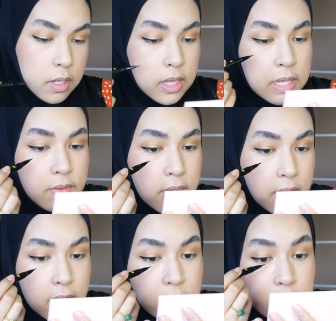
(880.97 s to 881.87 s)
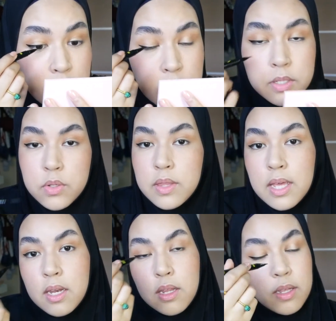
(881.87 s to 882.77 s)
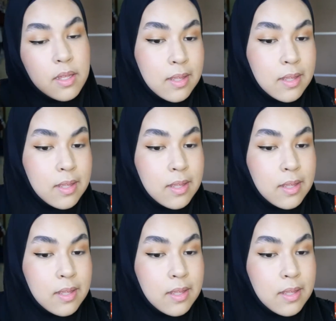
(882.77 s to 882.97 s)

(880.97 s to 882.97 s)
I'll leave it at that. So then